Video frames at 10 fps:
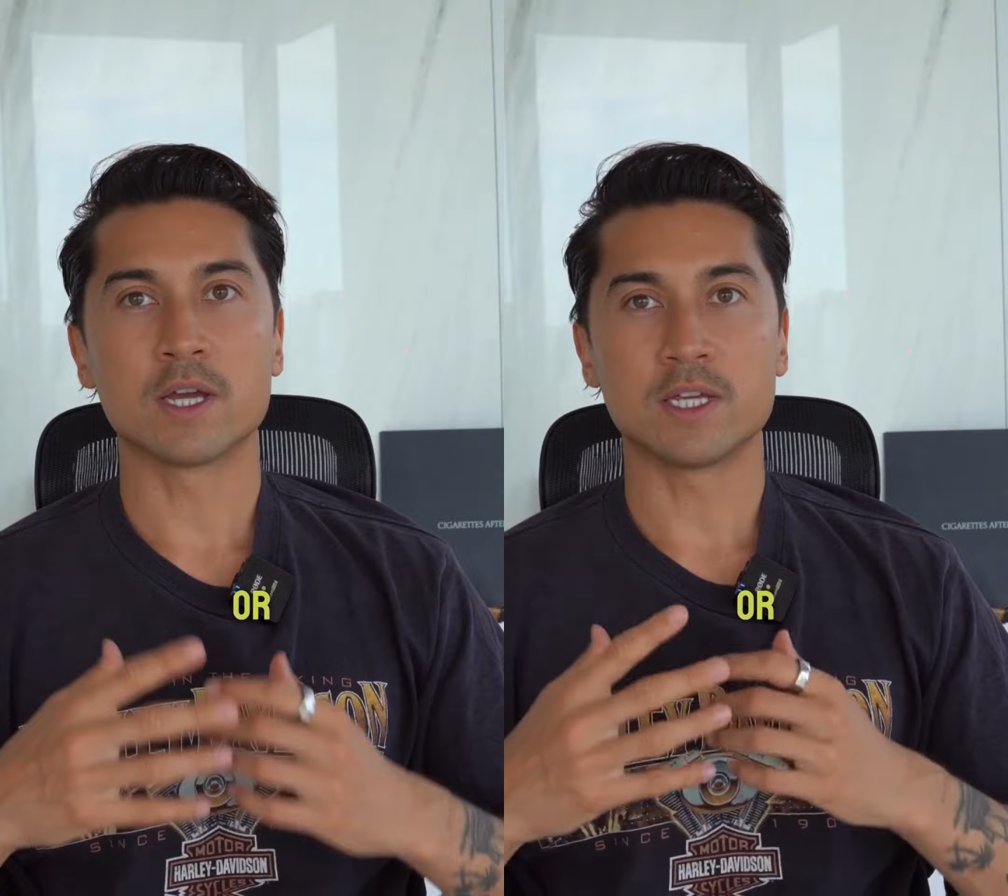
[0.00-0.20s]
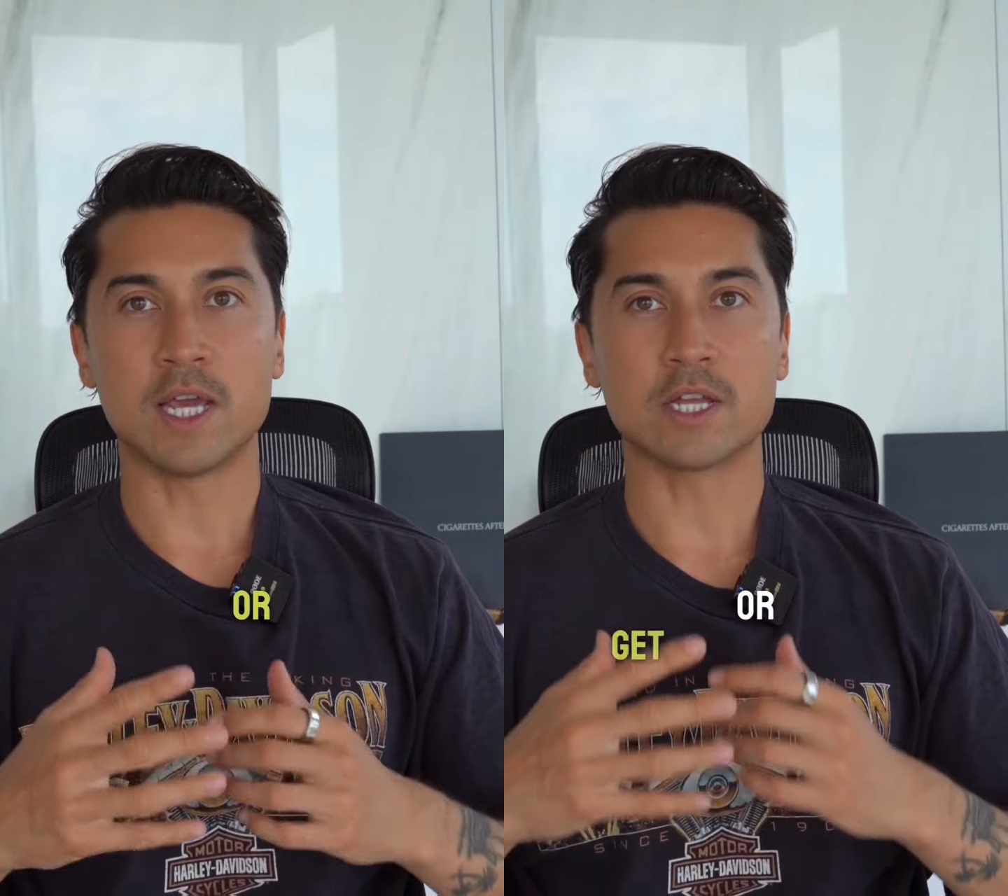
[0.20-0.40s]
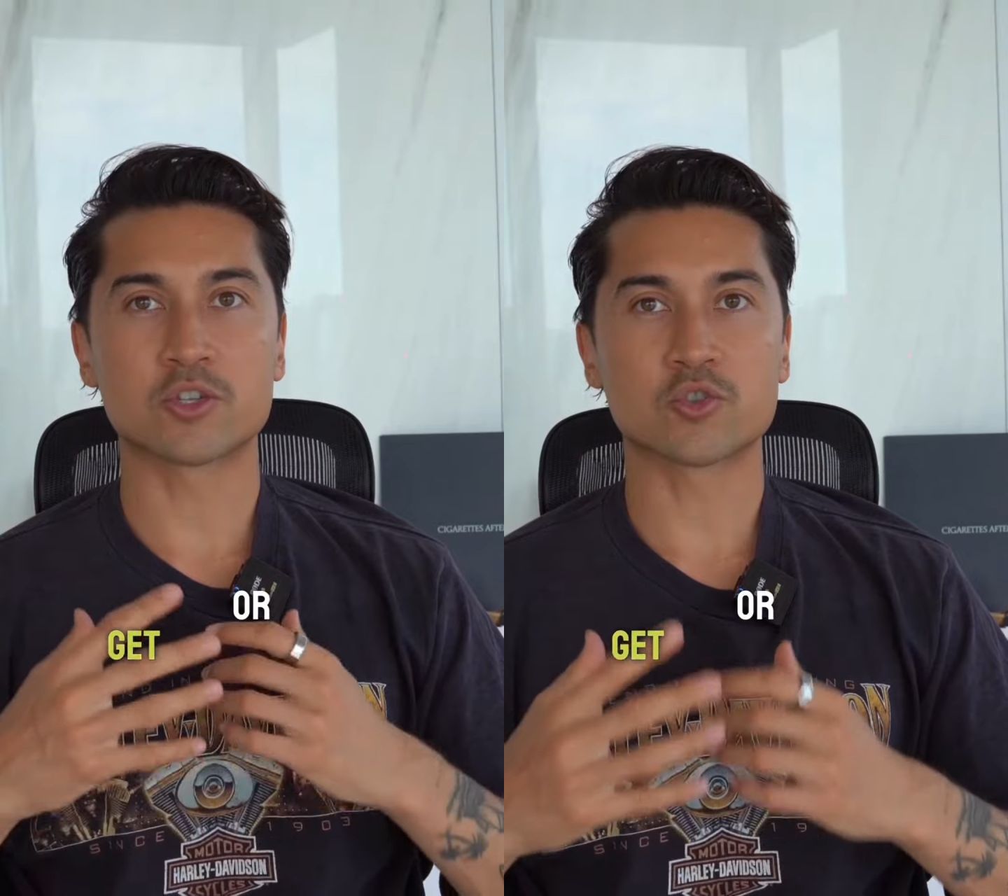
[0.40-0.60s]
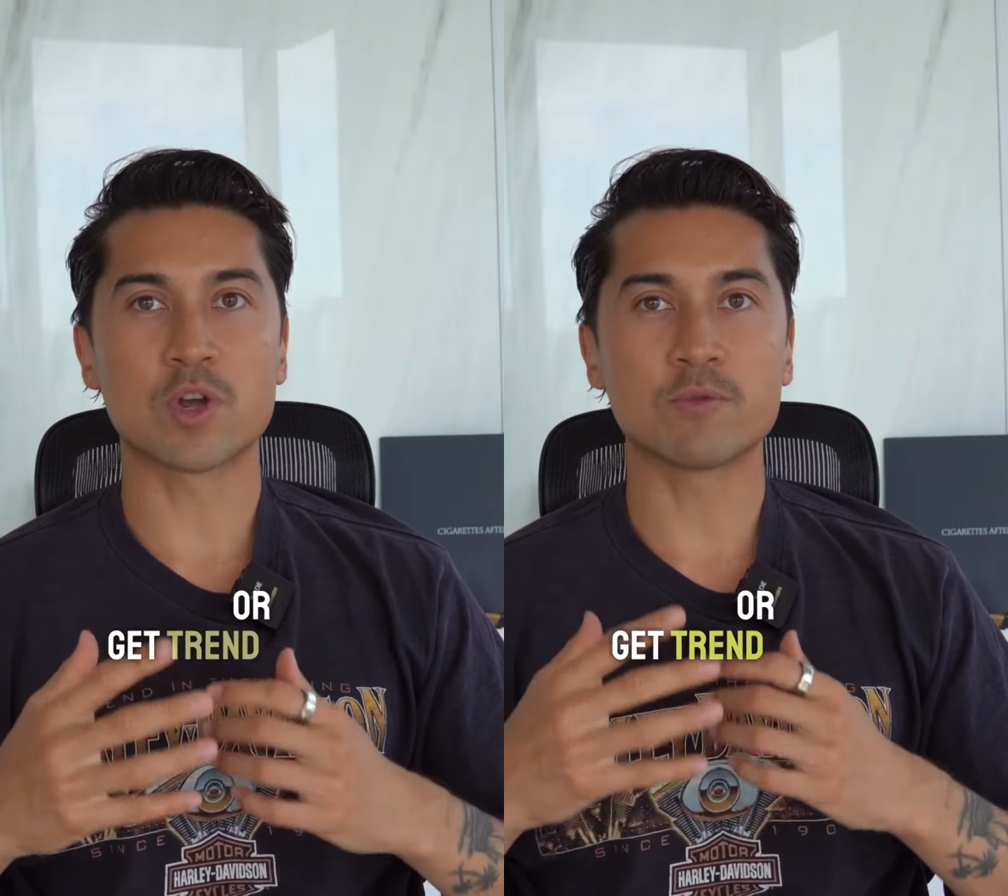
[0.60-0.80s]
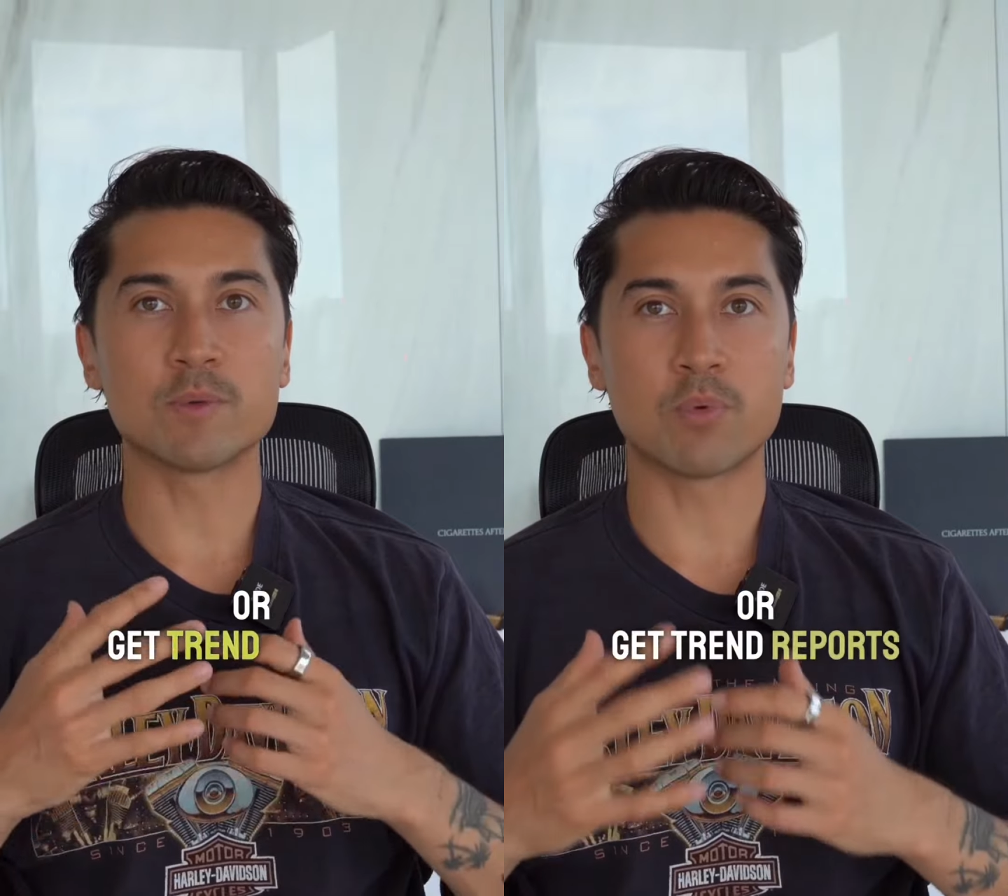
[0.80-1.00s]
get
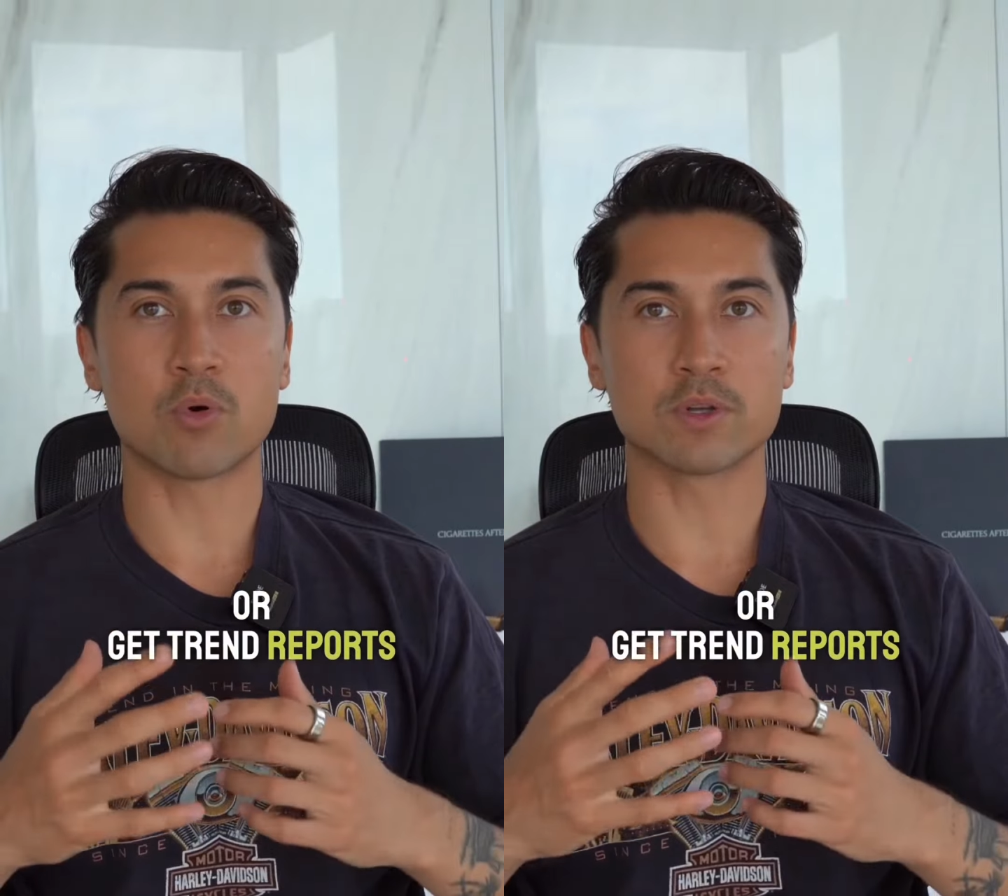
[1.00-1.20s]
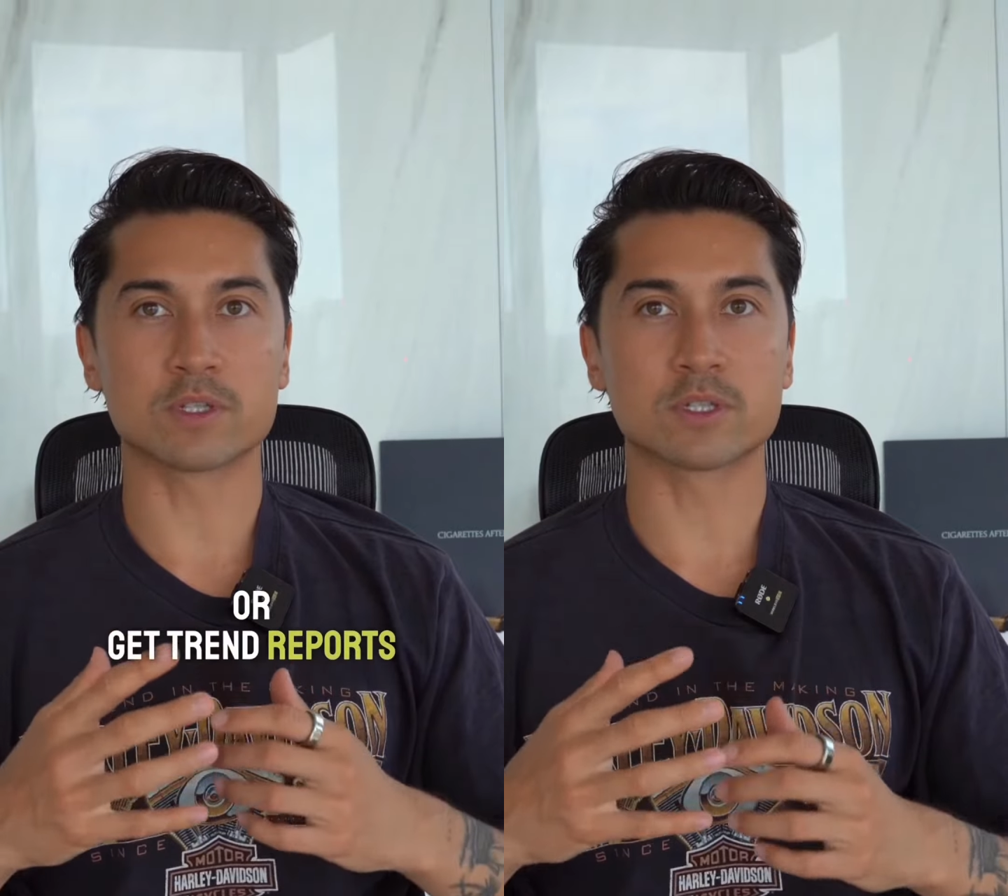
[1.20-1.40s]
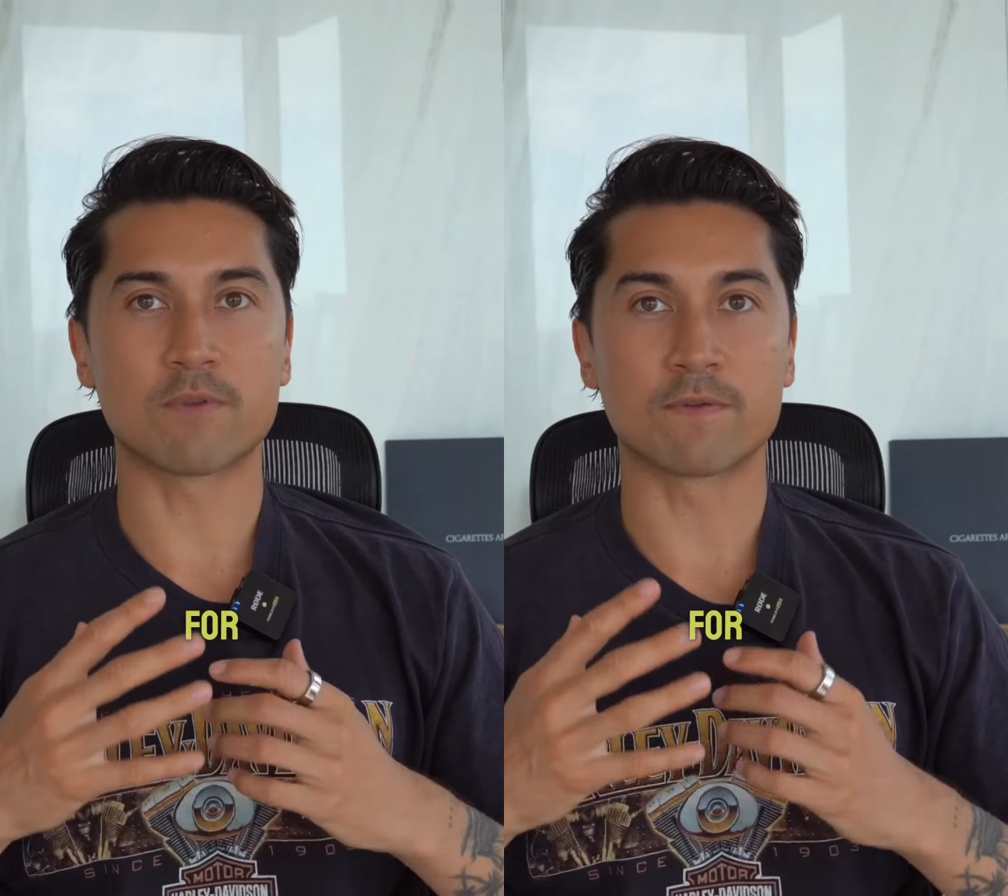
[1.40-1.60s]
trend reports for